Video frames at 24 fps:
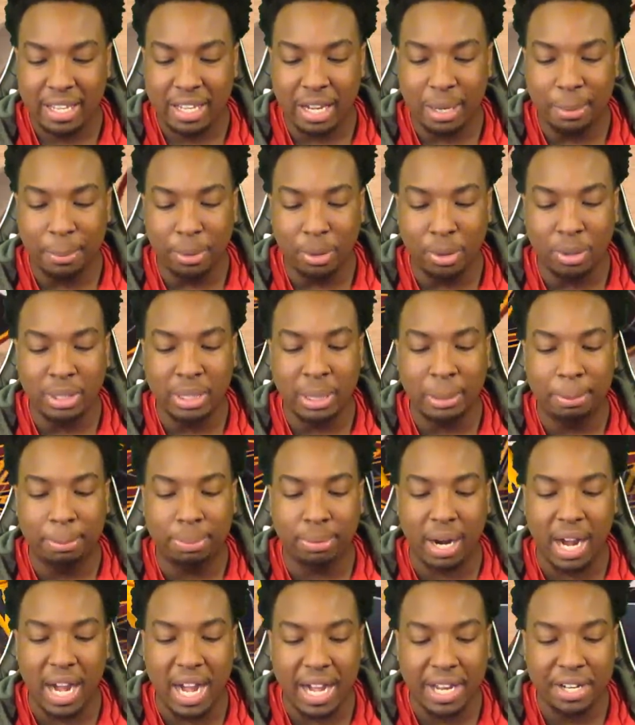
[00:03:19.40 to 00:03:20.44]
Come on,
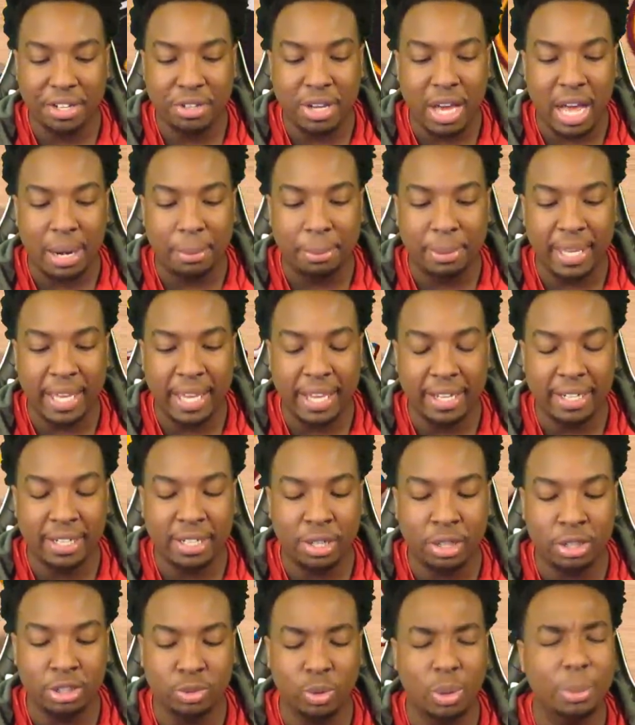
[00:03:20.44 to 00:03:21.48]
LeBron. You gotta be hitting
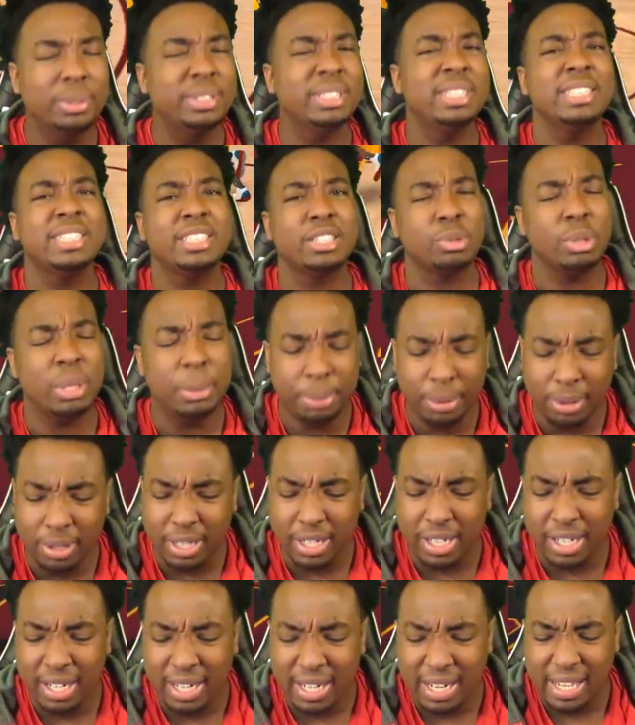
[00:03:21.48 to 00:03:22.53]
those. What was this three
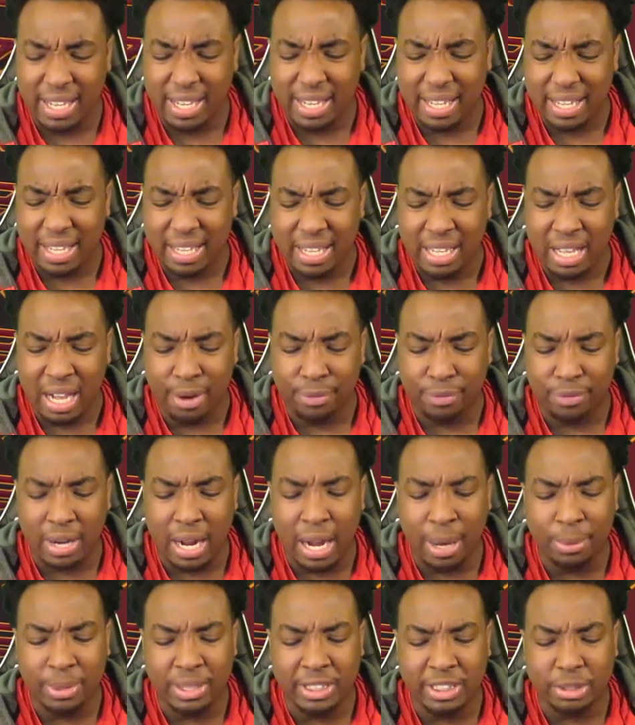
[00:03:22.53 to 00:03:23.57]
pointer? I
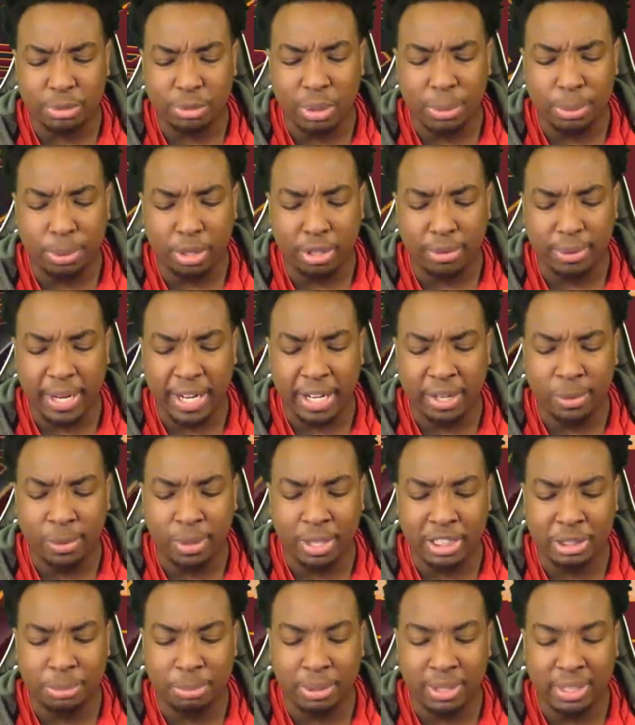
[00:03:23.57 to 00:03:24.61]
forgot what his three point rating
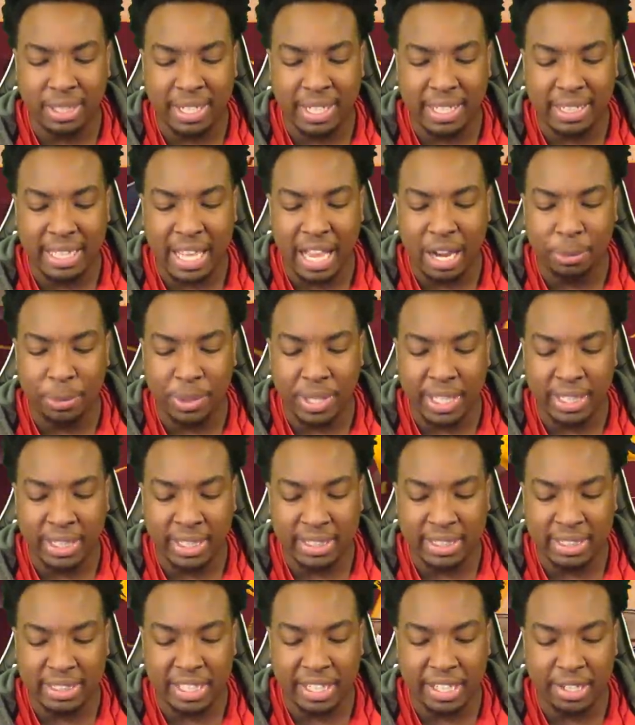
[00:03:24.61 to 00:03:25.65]
was, but look at that. We get
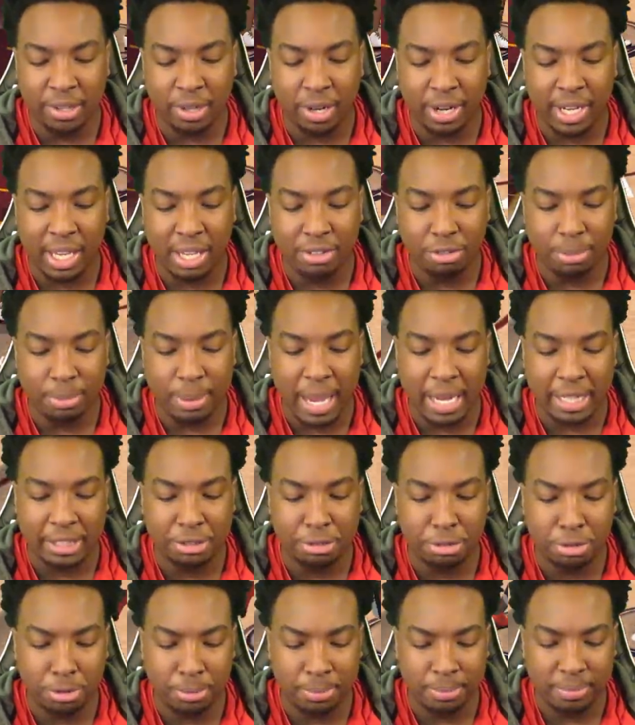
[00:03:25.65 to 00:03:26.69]
the steal, or give it back
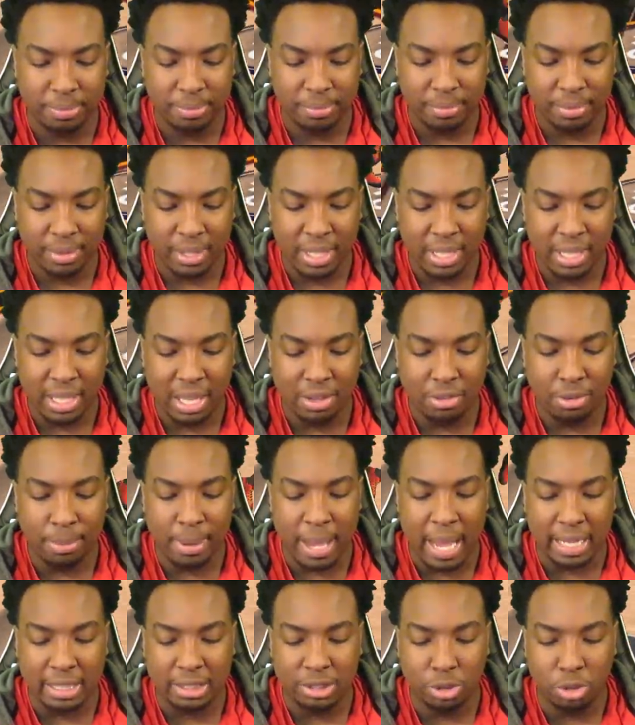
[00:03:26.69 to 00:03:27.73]
to him. Give it
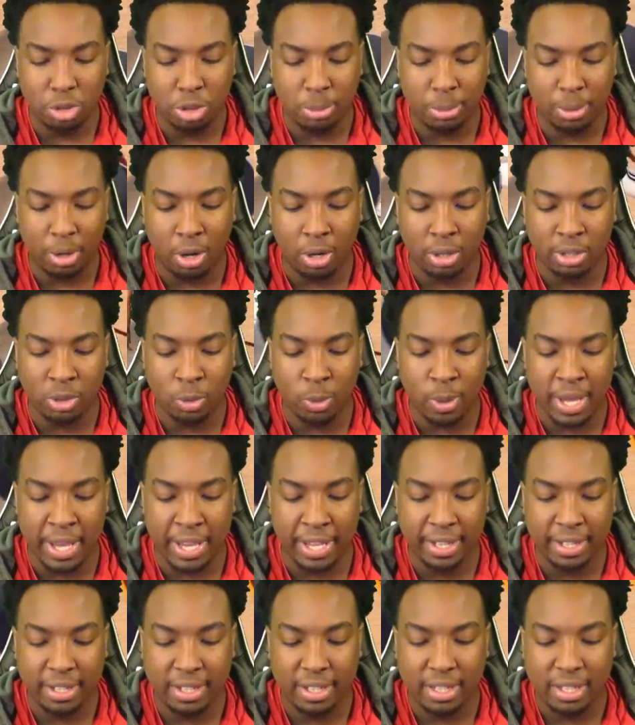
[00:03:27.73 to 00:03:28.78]
back to him all the
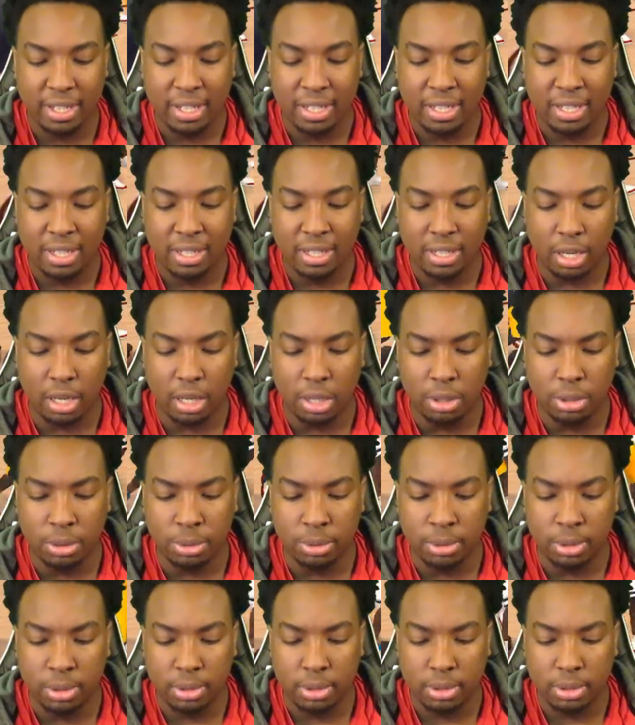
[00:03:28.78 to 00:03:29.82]
way.
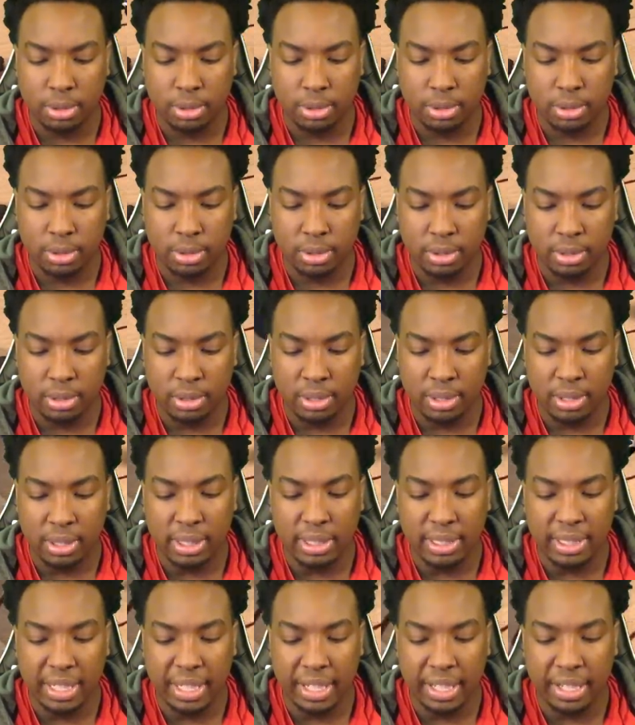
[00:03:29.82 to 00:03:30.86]
Oh,
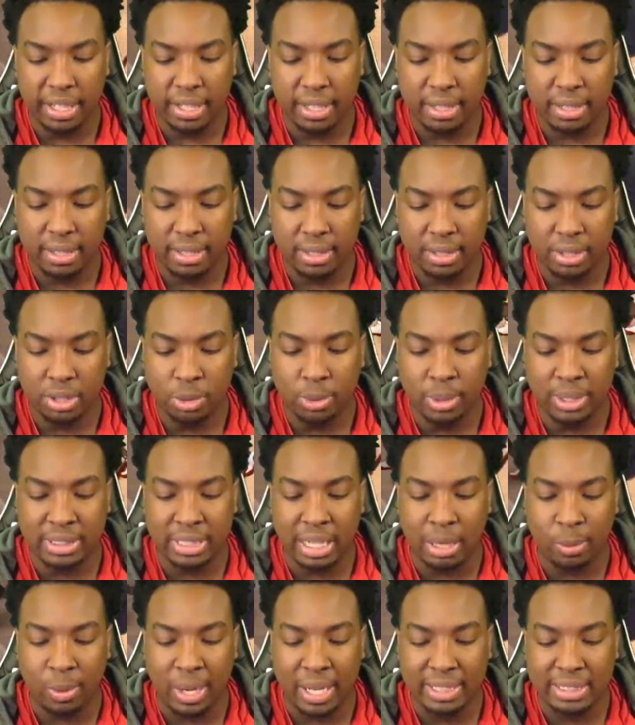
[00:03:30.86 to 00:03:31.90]
good D. Who was
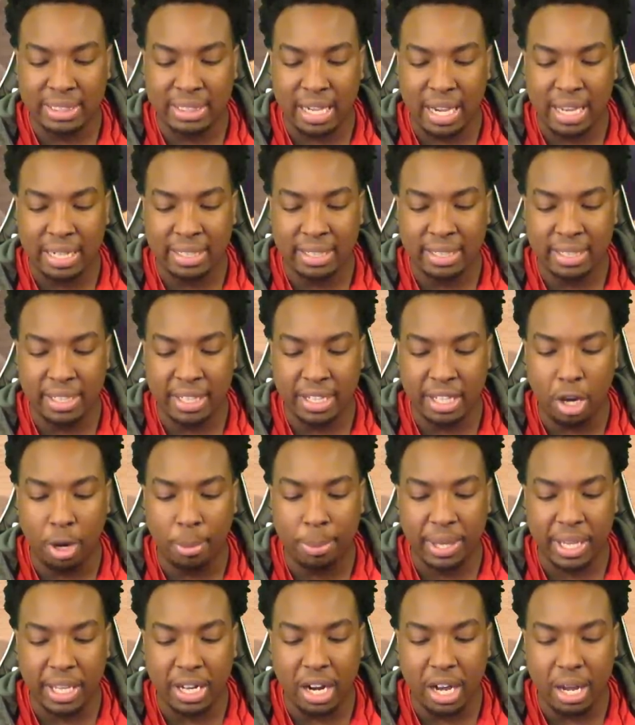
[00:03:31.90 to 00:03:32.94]
that? Whiteside? Good D. Oh,
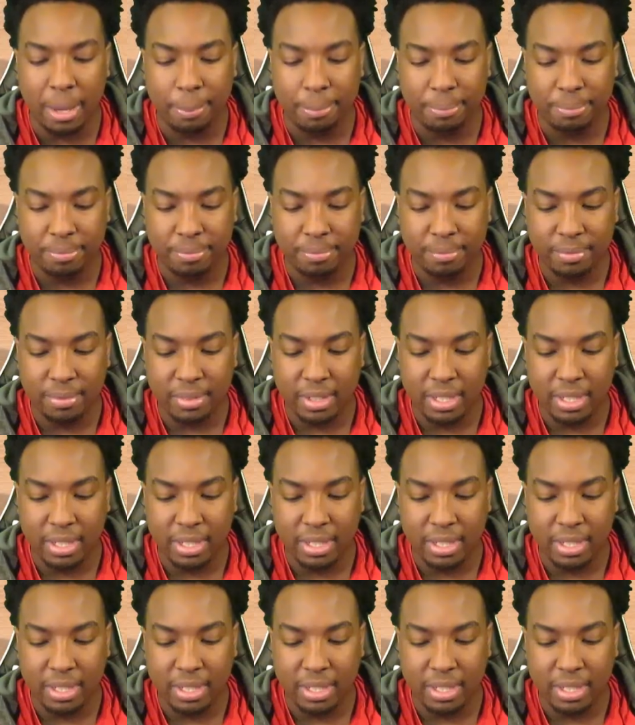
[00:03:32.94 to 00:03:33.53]
pick it up.